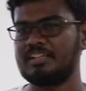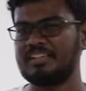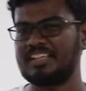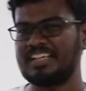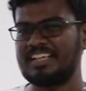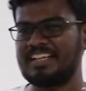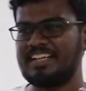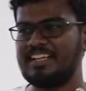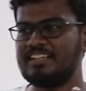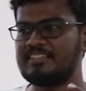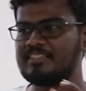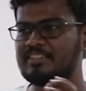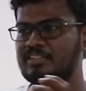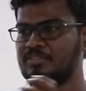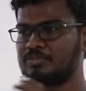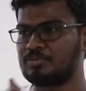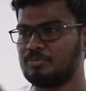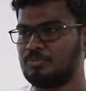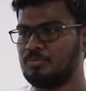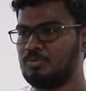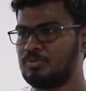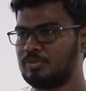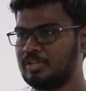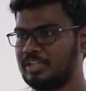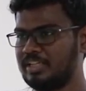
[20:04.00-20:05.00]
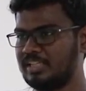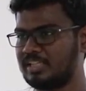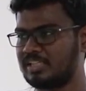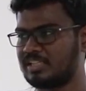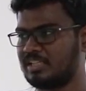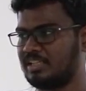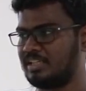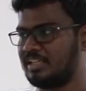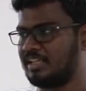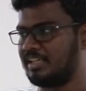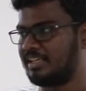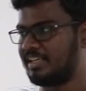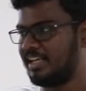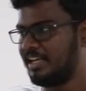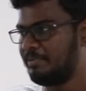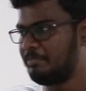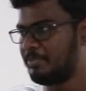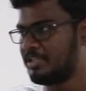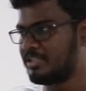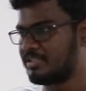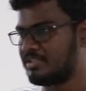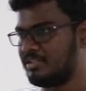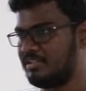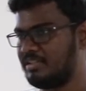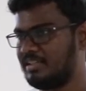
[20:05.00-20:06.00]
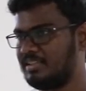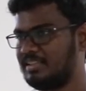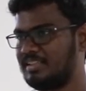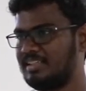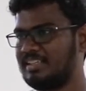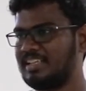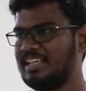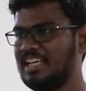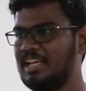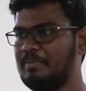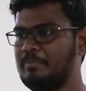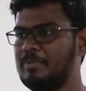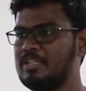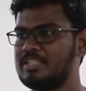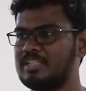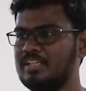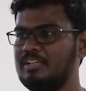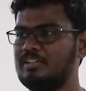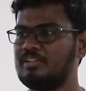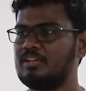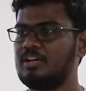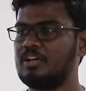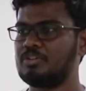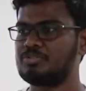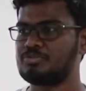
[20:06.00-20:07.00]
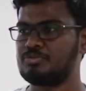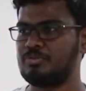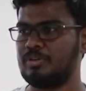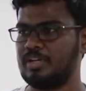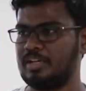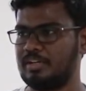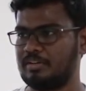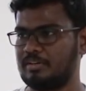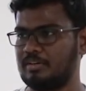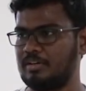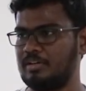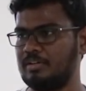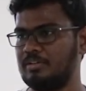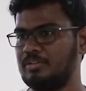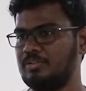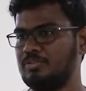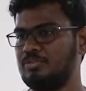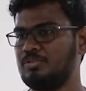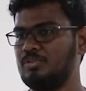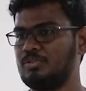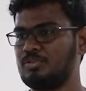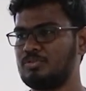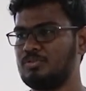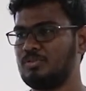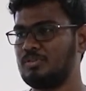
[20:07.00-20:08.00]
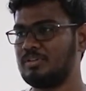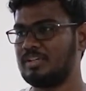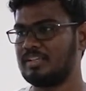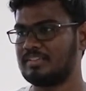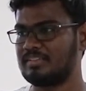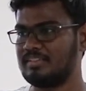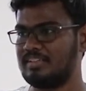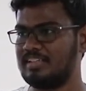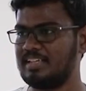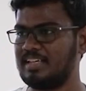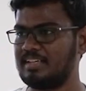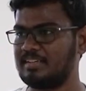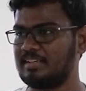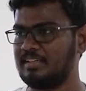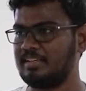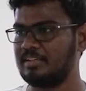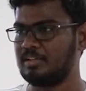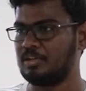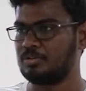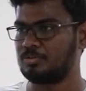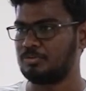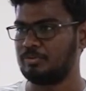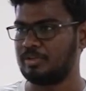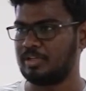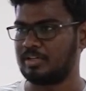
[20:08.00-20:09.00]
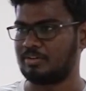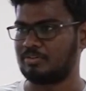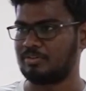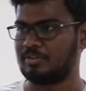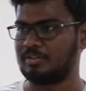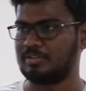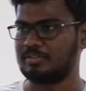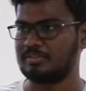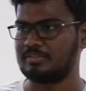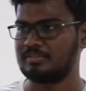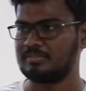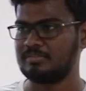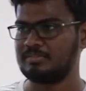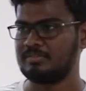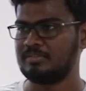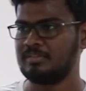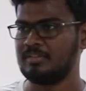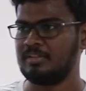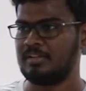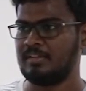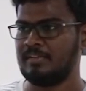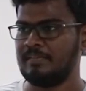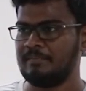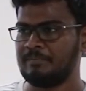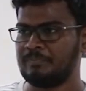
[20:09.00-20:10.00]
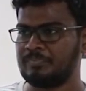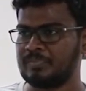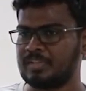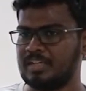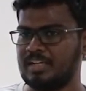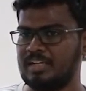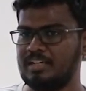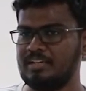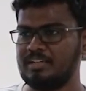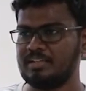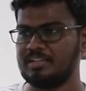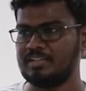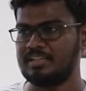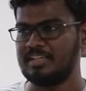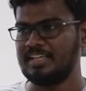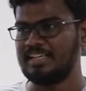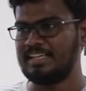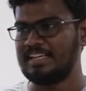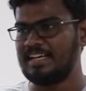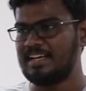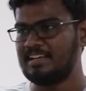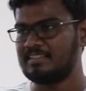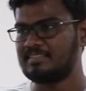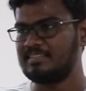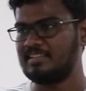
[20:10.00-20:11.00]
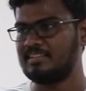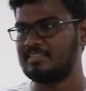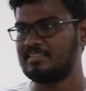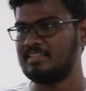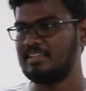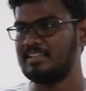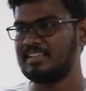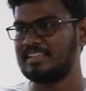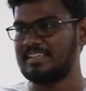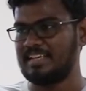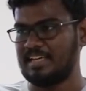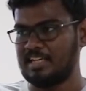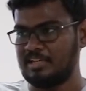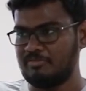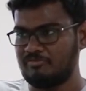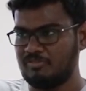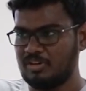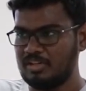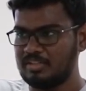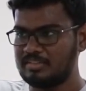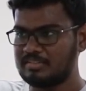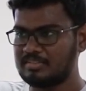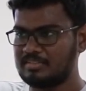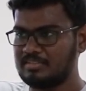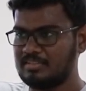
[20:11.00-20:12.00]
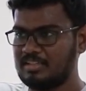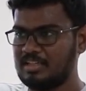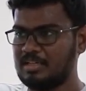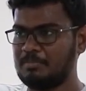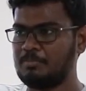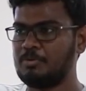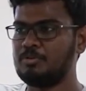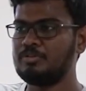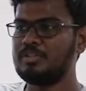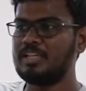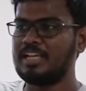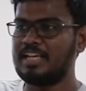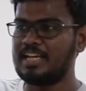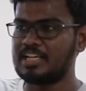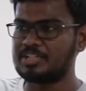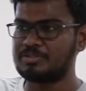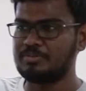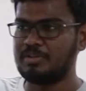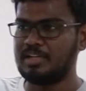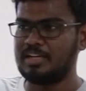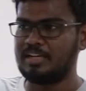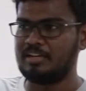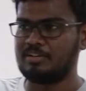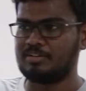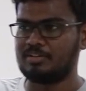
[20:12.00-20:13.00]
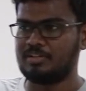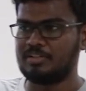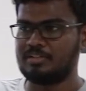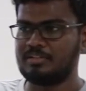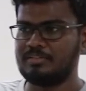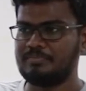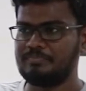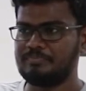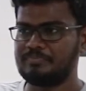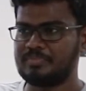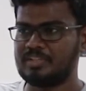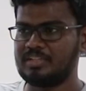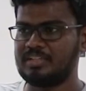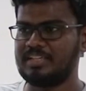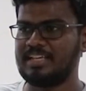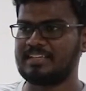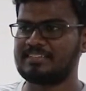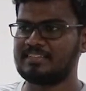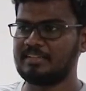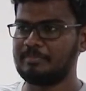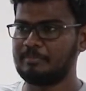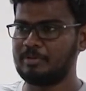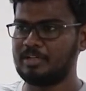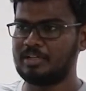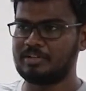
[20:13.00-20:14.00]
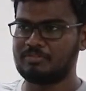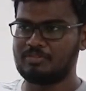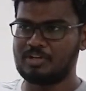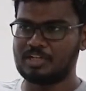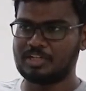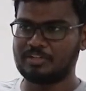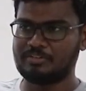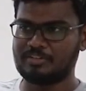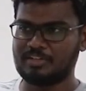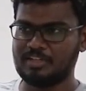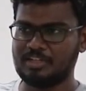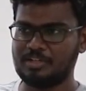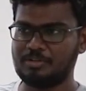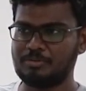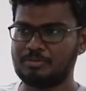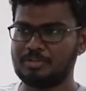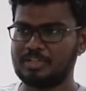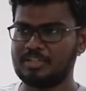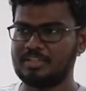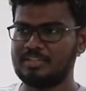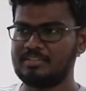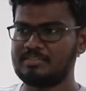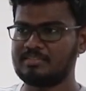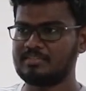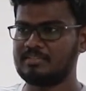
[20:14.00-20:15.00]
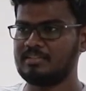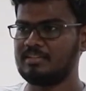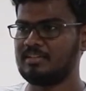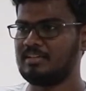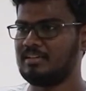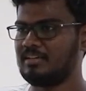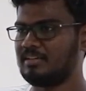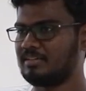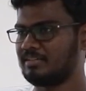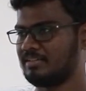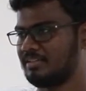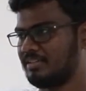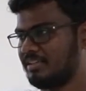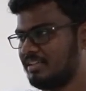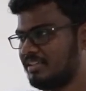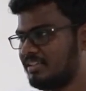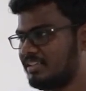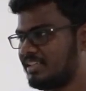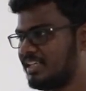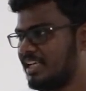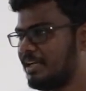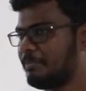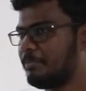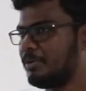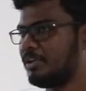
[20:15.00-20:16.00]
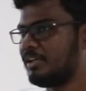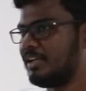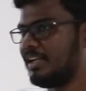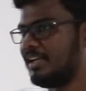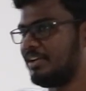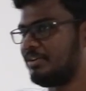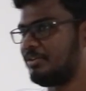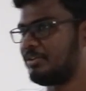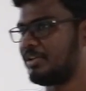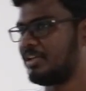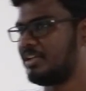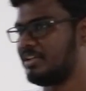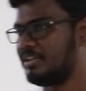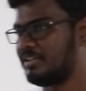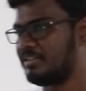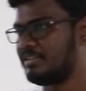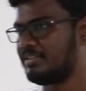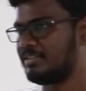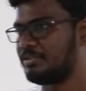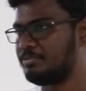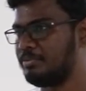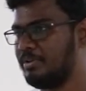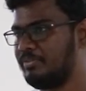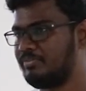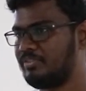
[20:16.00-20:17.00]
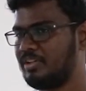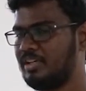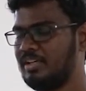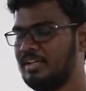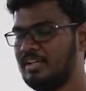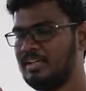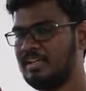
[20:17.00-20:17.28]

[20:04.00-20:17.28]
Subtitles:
creates its own engine, a game engine, and that game engine talks to Android. Your code doesn't directly talk to Android. And it acts as a canvas above the actual Android, XML or whatever layout it is, or table layout in Swift.